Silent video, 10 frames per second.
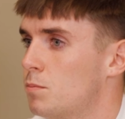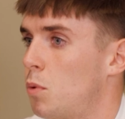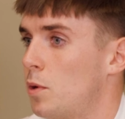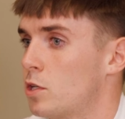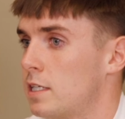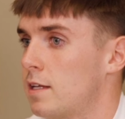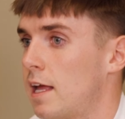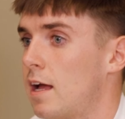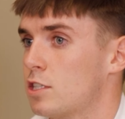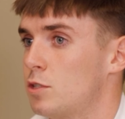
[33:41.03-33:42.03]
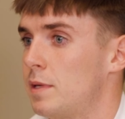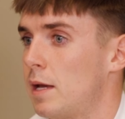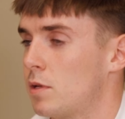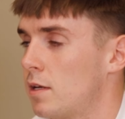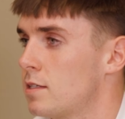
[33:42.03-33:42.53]
but we just need to actually
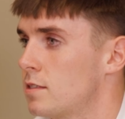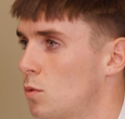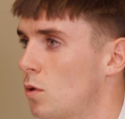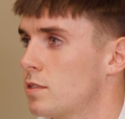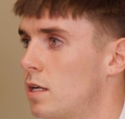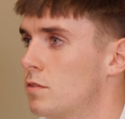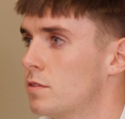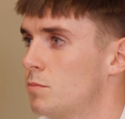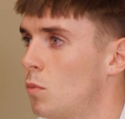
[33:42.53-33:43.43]
be able to listen to ourselves